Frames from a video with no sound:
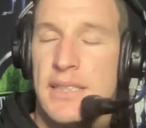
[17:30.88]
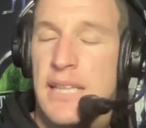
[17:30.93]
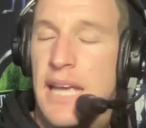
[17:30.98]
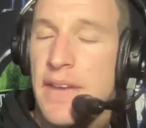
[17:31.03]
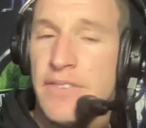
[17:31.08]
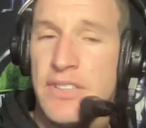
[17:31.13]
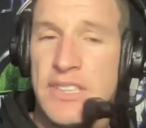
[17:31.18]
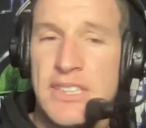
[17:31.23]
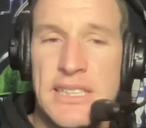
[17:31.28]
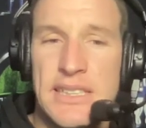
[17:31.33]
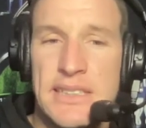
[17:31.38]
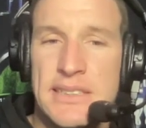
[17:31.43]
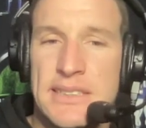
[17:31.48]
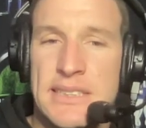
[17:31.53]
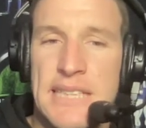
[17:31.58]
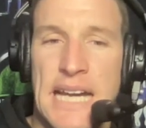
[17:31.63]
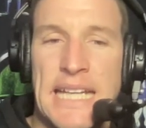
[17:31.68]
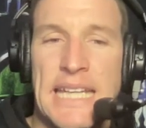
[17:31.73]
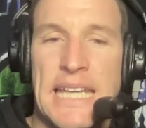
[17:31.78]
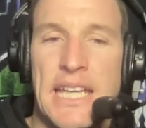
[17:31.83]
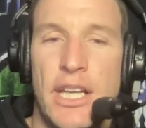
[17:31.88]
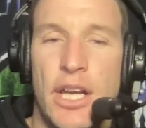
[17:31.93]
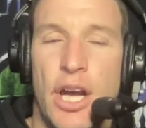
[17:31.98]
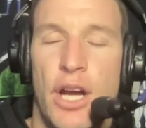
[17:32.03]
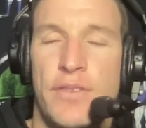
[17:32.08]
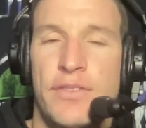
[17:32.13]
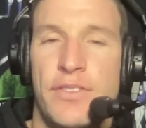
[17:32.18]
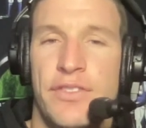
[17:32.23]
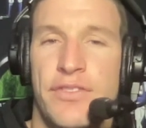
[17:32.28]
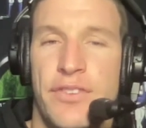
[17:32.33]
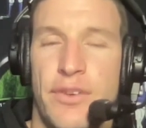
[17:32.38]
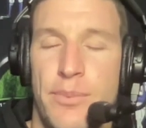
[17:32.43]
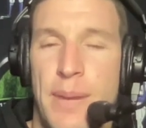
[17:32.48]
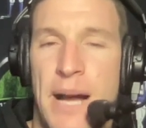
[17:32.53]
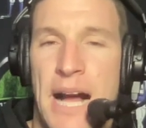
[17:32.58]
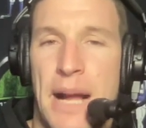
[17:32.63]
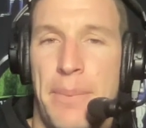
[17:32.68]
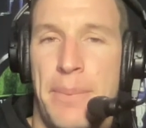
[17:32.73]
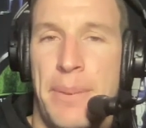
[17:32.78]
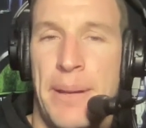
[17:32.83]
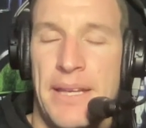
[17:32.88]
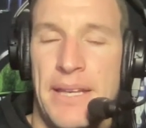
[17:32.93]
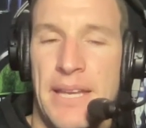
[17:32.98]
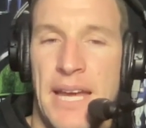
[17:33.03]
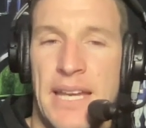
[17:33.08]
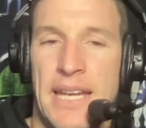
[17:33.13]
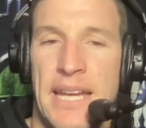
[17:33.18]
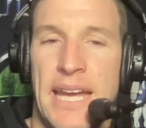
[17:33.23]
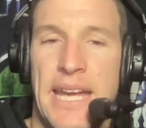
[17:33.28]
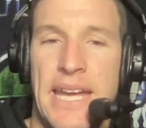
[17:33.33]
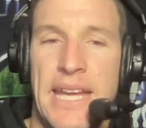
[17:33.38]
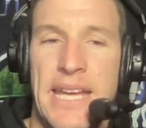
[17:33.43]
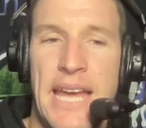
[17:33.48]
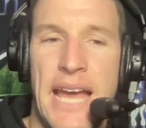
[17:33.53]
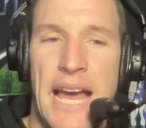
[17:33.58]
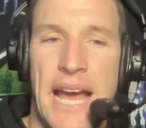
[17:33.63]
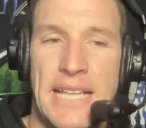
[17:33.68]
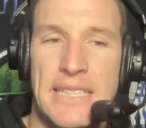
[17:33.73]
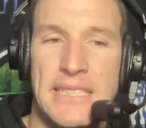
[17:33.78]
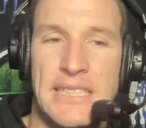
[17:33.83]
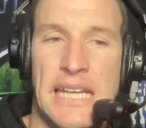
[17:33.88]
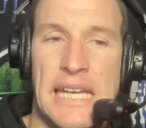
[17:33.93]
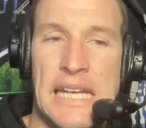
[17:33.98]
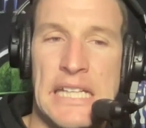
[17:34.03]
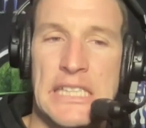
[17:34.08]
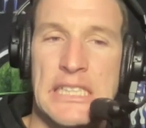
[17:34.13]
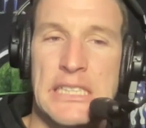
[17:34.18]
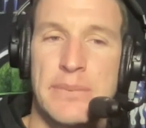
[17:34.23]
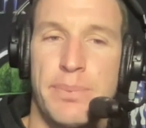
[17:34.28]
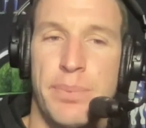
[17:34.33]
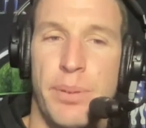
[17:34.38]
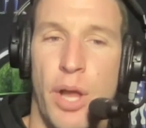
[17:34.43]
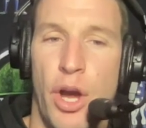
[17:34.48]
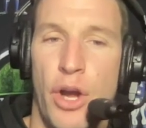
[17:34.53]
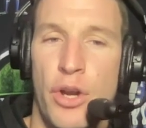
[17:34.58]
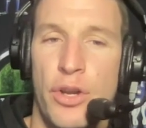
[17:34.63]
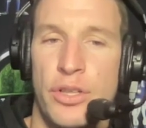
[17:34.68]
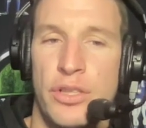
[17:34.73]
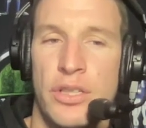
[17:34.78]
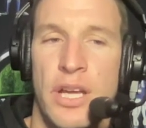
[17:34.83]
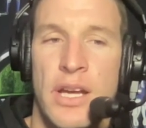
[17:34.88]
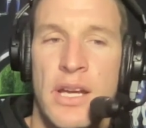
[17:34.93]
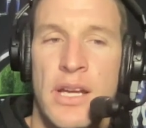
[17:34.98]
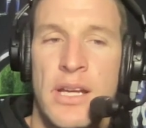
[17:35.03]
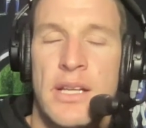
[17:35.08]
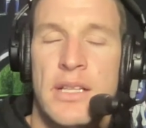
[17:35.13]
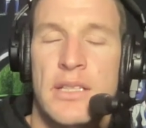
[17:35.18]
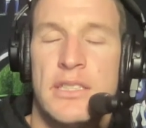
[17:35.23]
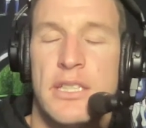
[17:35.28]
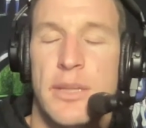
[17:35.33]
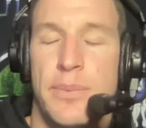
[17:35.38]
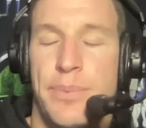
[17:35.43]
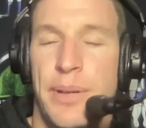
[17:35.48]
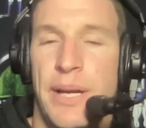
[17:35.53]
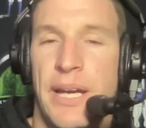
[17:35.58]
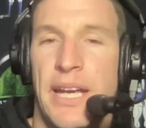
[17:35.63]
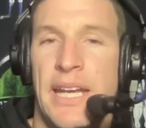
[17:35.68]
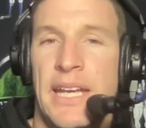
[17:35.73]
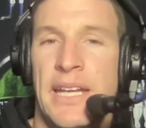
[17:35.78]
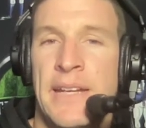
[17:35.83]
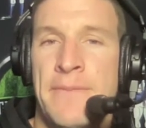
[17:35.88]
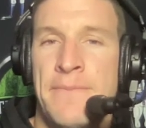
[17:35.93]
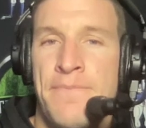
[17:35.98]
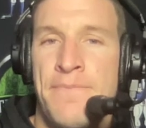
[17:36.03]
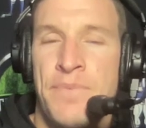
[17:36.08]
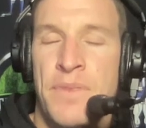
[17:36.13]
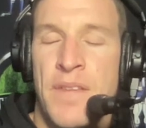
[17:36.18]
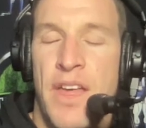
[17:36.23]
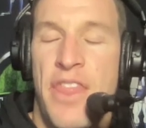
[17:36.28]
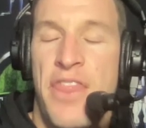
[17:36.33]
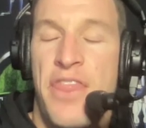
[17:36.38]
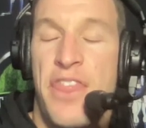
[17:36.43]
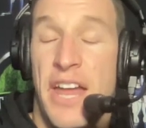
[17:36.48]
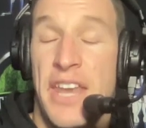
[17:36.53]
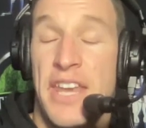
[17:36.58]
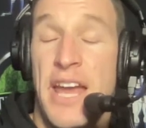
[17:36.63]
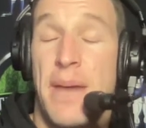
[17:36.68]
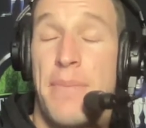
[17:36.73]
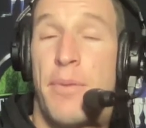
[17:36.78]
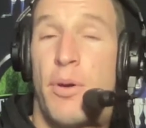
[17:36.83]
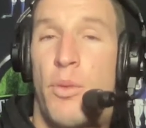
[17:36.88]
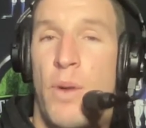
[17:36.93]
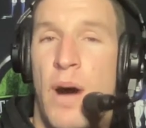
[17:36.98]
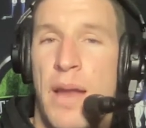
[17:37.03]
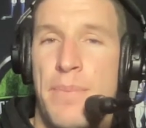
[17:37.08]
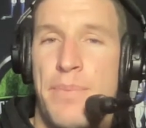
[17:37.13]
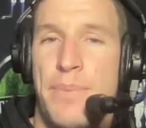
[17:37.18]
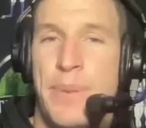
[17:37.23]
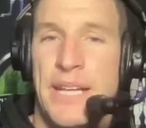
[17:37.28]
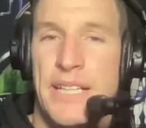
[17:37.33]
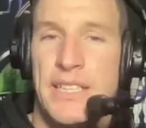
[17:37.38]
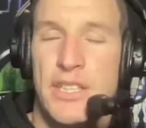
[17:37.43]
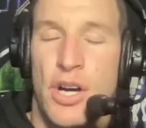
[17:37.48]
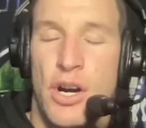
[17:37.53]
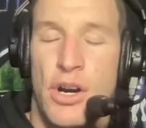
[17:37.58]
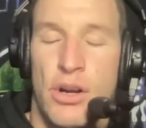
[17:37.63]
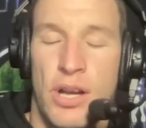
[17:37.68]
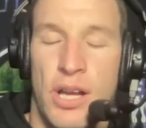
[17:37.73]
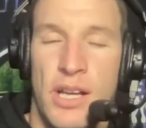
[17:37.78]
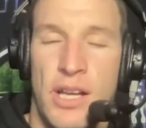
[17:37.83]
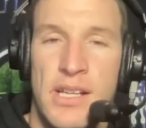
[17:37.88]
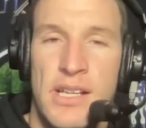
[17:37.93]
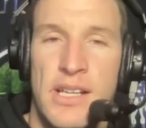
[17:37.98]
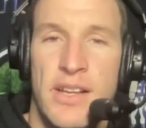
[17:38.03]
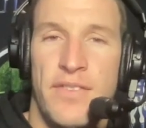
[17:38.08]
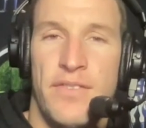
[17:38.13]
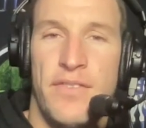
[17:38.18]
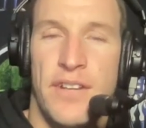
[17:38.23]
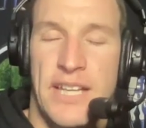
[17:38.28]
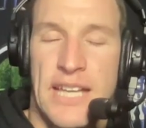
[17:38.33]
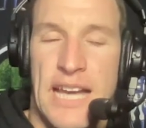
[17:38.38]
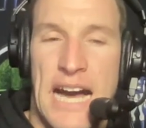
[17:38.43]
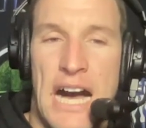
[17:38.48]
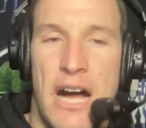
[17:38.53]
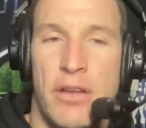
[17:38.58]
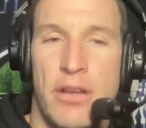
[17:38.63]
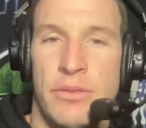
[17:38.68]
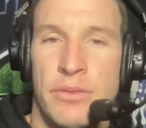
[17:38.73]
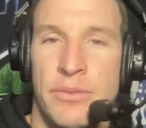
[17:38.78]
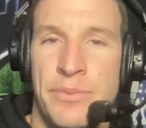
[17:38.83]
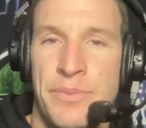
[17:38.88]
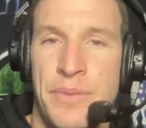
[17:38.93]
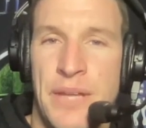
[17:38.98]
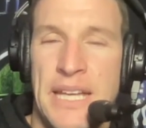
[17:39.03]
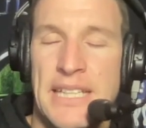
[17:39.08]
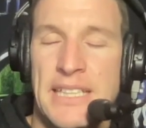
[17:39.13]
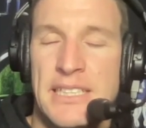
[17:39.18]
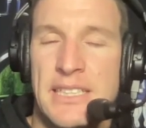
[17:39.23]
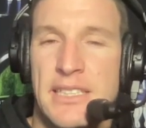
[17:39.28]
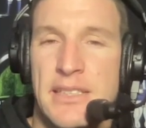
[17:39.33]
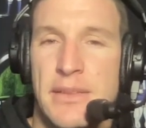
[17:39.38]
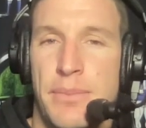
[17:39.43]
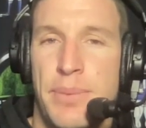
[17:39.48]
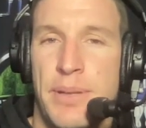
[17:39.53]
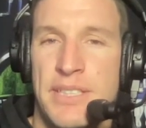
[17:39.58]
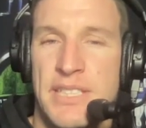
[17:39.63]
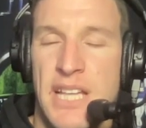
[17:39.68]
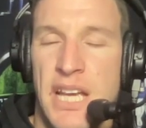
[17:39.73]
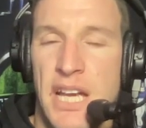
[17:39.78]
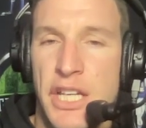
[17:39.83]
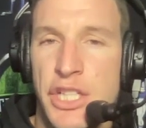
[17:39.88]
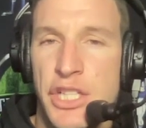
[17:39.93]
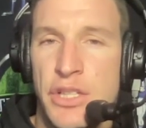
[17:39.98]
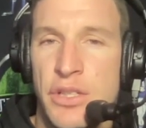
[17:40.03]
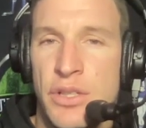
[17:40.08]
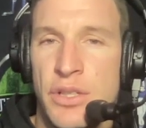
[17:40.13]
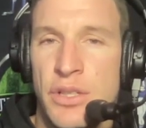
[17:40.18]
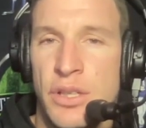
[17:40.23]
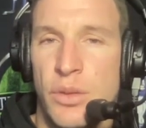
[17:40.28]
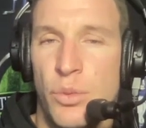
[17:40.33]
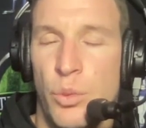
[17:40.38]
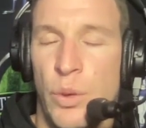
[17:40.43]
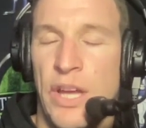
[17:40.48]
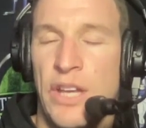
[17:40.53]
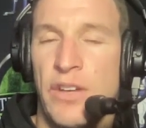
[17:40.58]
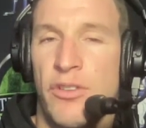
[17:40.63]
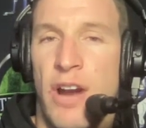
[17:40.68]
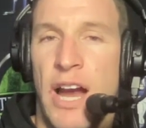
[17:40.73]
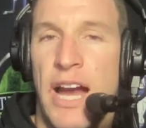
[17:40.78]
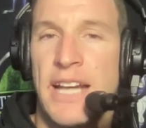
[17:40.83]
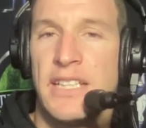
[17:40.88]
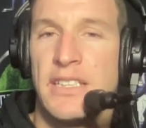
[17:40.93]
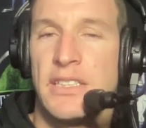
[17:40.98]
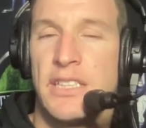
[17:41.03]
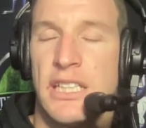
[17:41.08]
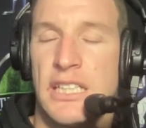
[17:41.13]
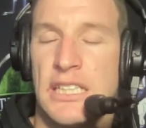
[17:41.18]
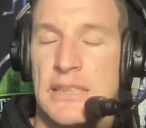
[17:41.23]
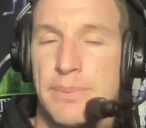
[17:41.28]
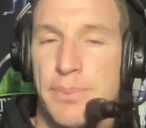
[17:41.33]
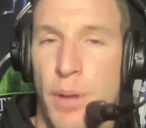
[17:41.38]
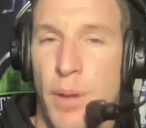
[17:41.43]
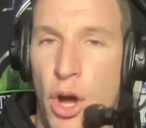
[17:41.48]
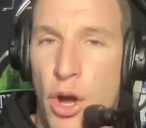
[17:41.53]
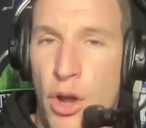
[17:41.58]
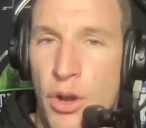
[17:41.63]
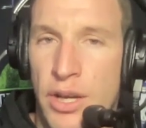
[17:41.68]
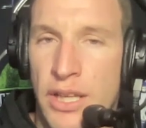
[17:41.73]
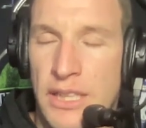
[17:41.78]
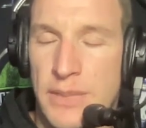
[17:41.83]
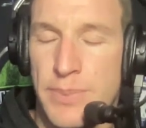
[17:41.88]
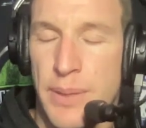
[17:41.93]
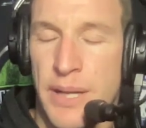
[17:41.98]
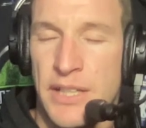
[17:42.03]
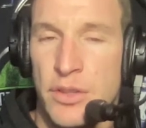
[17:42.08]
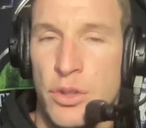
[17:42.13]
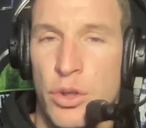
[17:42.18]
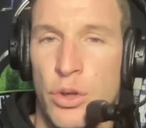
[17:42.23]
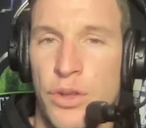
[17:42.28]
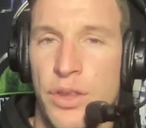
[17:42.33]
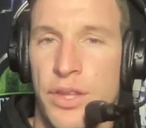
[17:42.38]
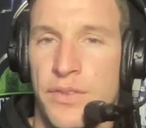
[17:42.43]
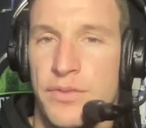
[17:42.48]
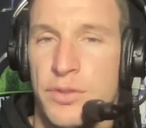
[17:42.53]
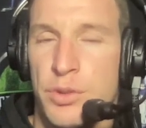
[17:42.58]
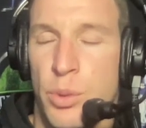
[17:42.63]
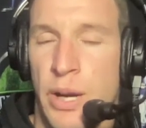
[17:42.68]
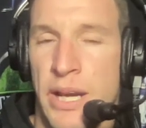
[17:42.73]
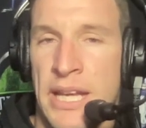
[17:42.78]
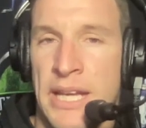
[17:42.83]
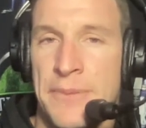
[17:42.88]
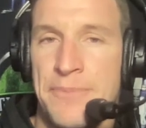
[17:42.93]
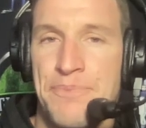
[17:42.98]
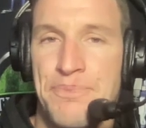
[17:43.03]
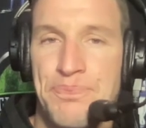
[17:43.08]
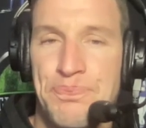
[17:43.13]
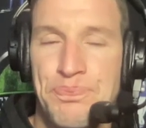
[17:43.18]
ever since taking over from Mark Pitnett, he has exploded to be the number one big dog for Carlton. His possession win rate has exploded. He's been north of 20